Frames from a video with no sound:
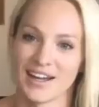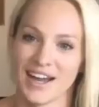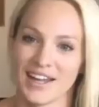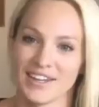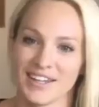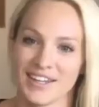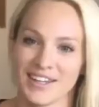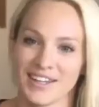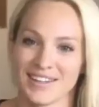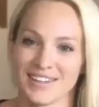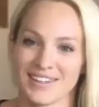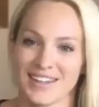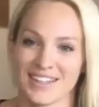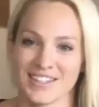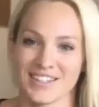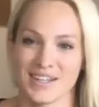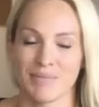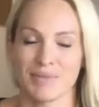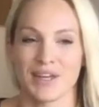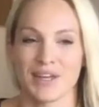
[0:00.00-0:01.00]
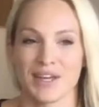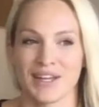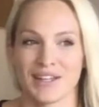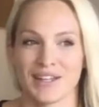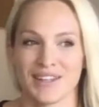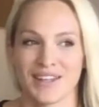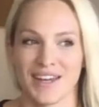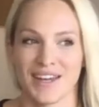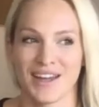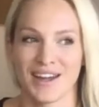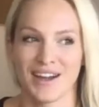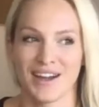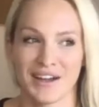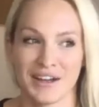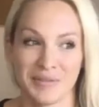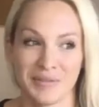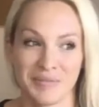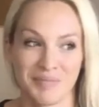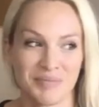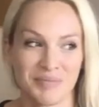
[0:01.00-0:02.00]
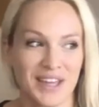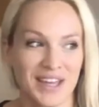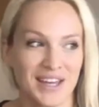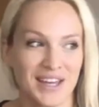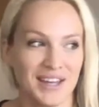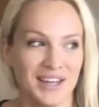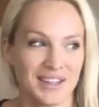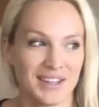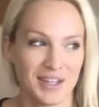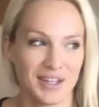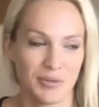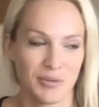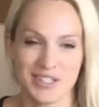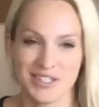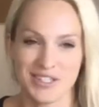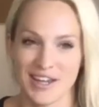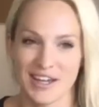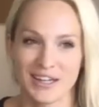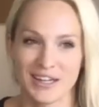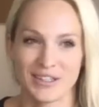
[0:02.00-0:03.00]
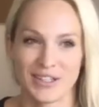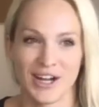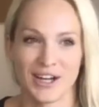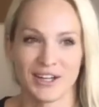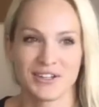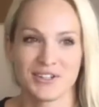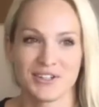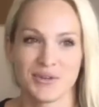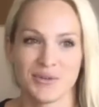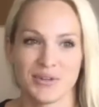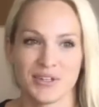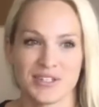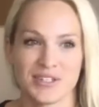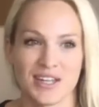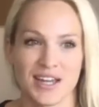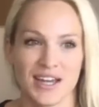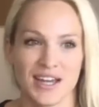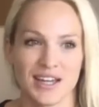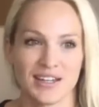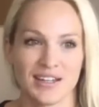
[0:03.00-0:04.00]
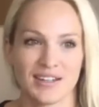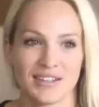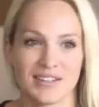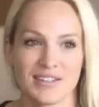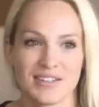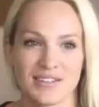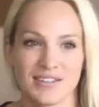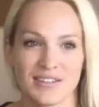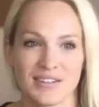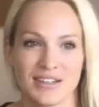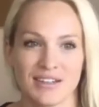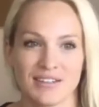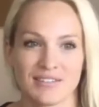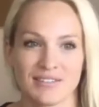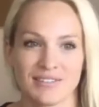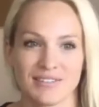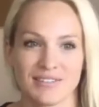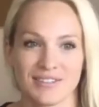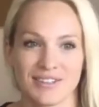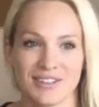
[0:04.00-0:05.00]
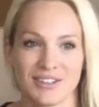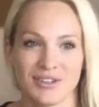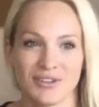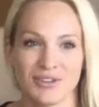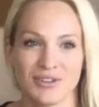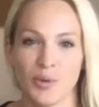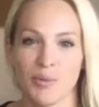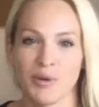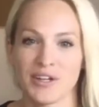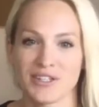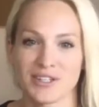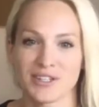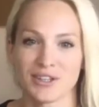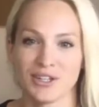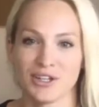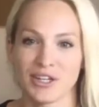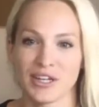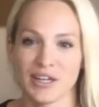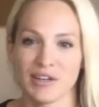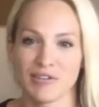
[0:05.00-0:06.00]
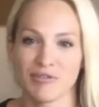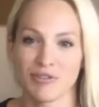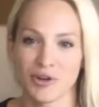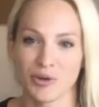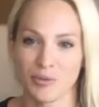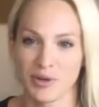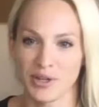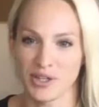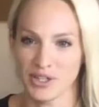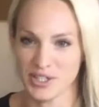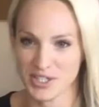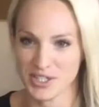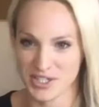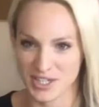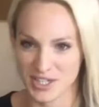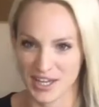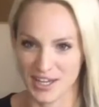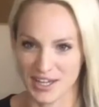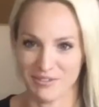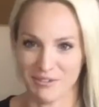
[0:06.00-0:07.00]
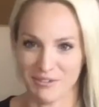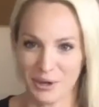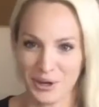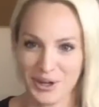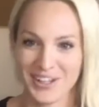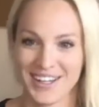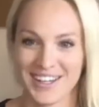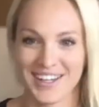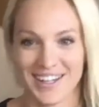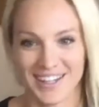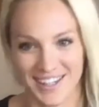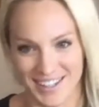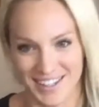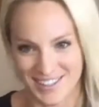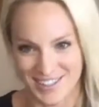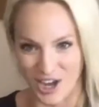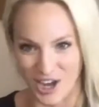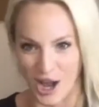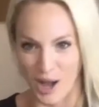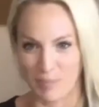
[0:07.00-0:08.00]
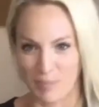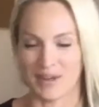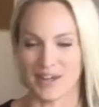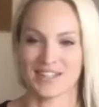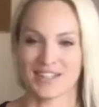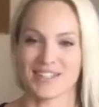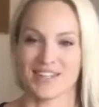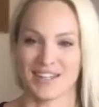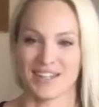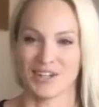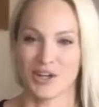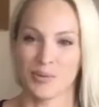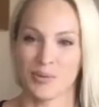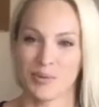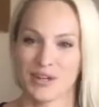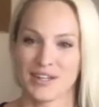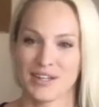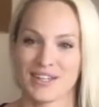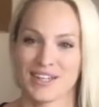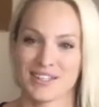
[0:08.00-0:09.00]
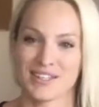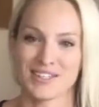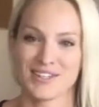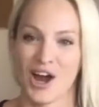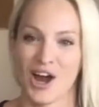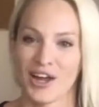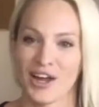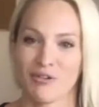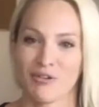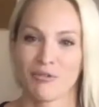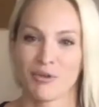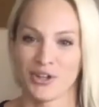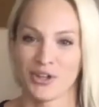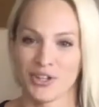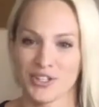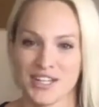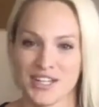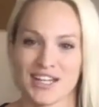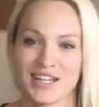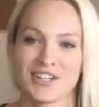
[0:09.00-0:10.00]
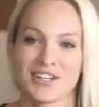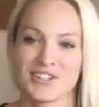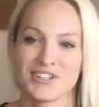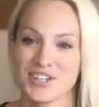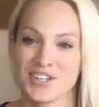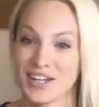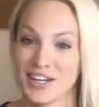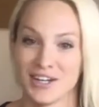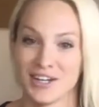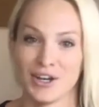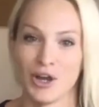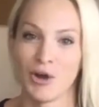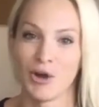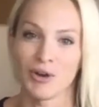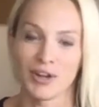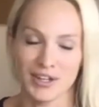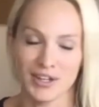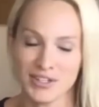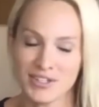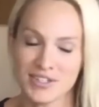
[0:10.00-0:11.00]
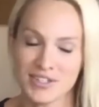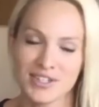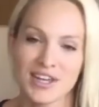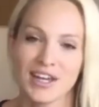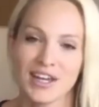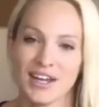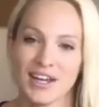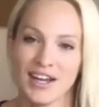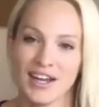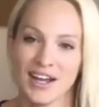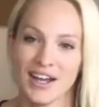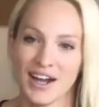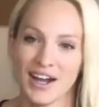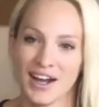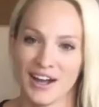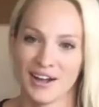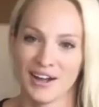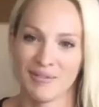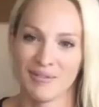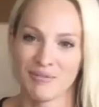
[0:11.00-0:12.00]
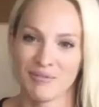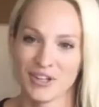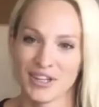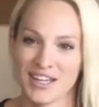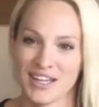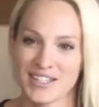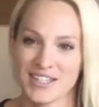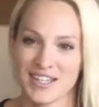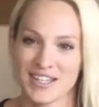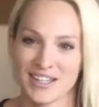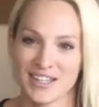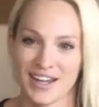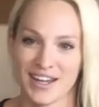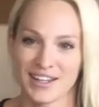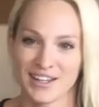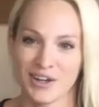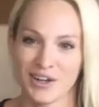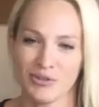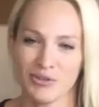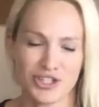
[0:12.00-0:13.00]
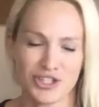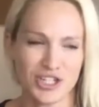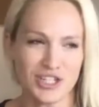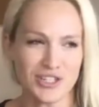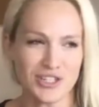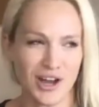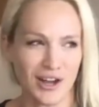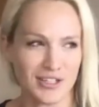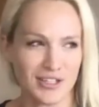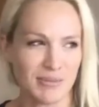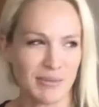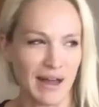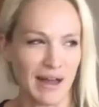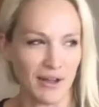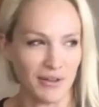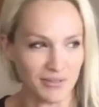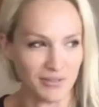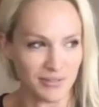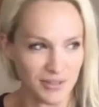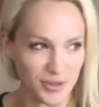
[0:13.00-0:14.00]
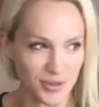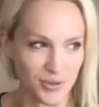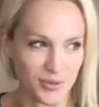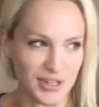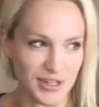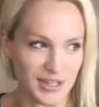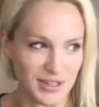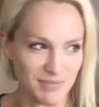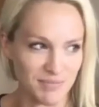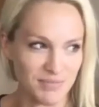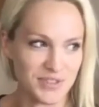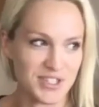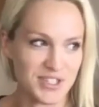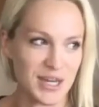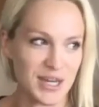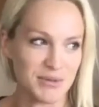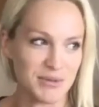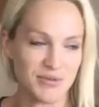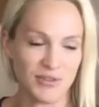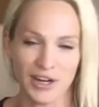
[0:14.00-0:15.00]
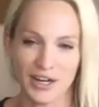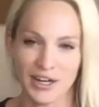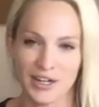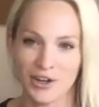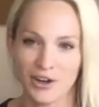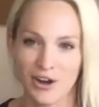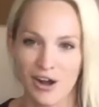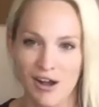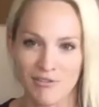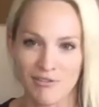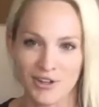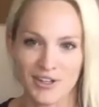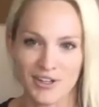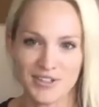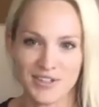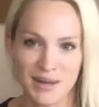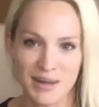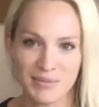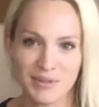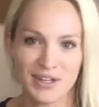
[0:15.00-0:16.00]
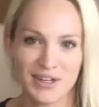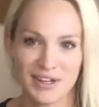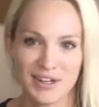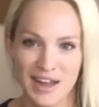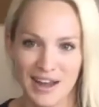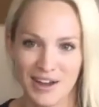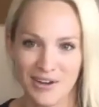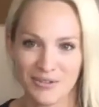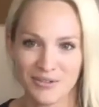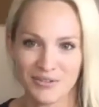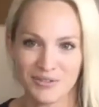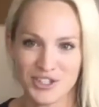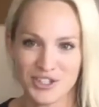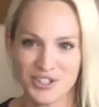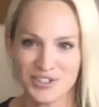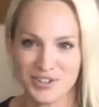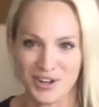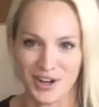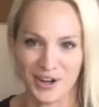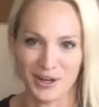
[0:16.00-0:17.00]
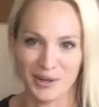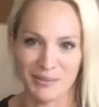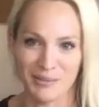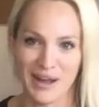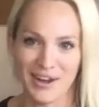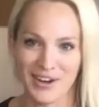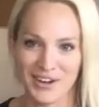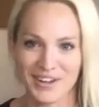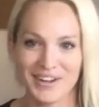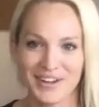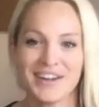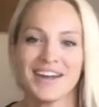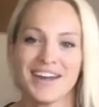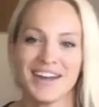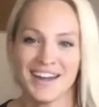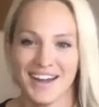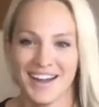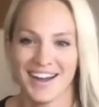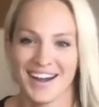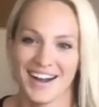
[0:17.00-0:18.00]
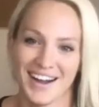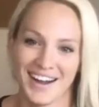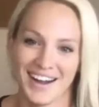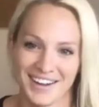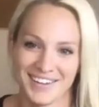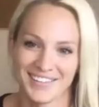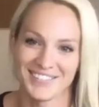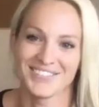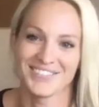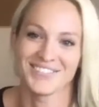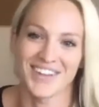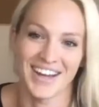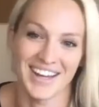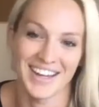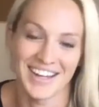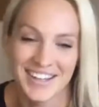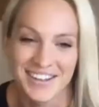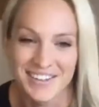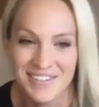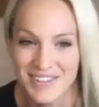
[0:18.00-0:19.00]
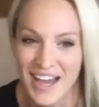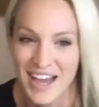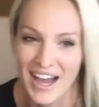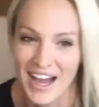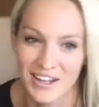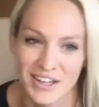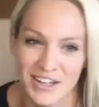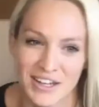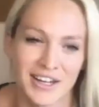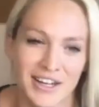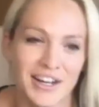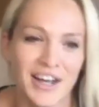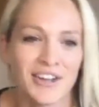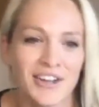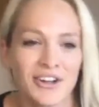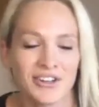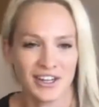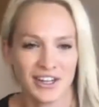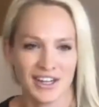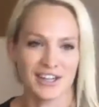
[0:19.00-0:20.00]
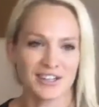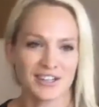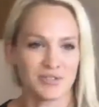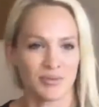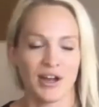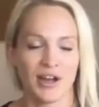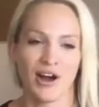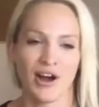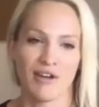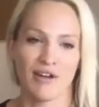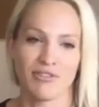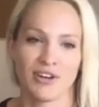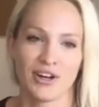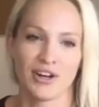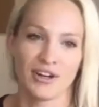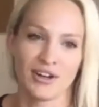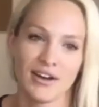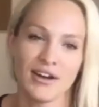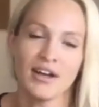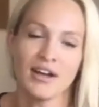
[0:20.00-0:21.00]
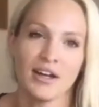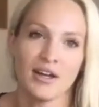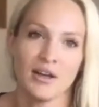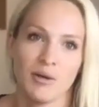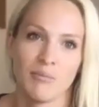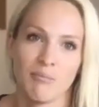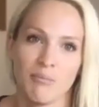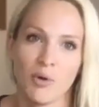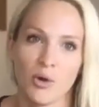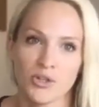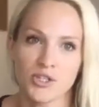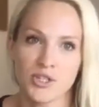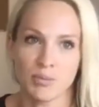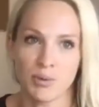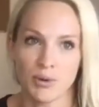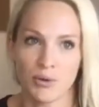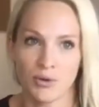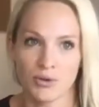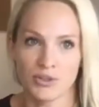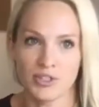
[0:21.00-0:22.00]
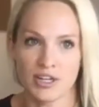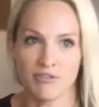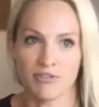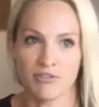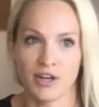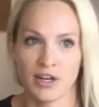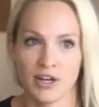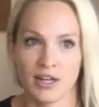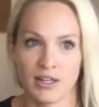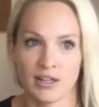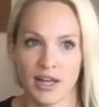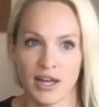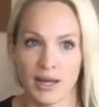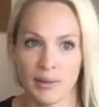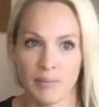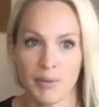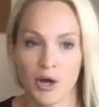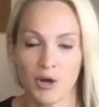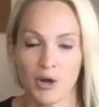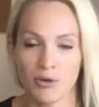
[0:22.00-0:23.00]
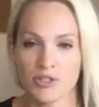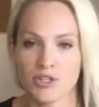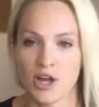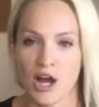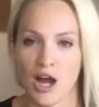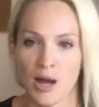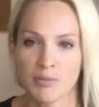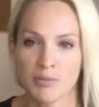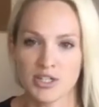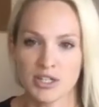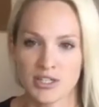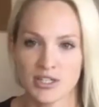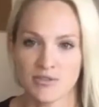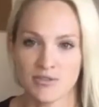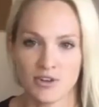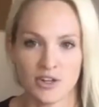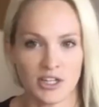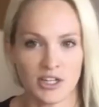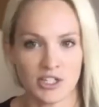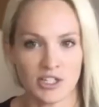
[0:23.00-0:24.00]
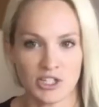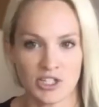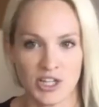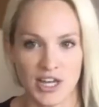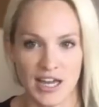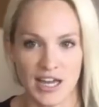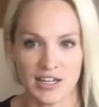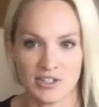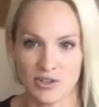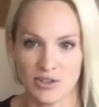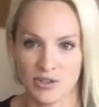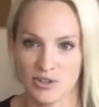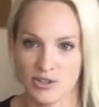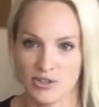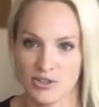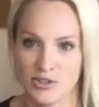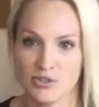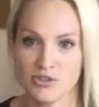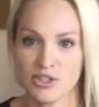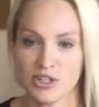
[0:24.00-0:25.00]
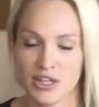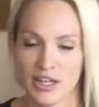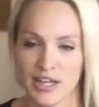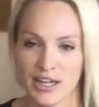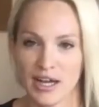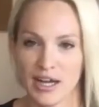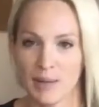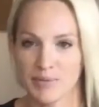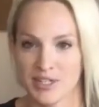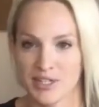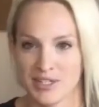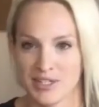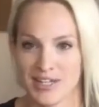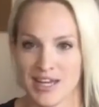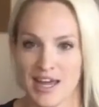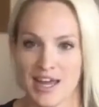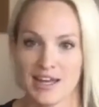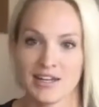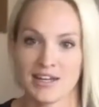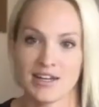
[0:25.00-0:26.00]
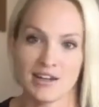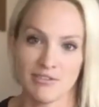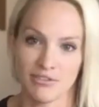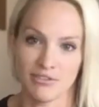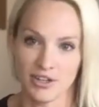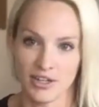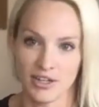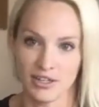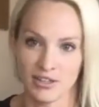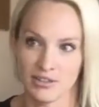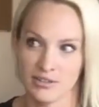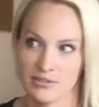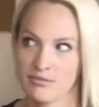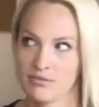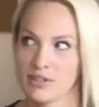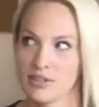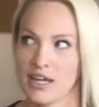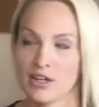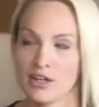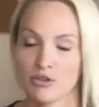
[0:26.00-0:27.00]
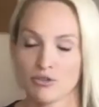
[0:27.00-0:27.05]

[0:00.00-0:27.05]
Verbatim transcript: I think that's something that um, that we say a lot too. Is like it's nobody's looking for real estate related topics. Like nobody that's not a real estate agent is going to notice um, when they see like, oh, she talked about three tips for getting your offer accepted, and now she's talking about it. Um, but yeah, and another thing is we offer multiple different like post options for each day. So there's usually like up to ten different like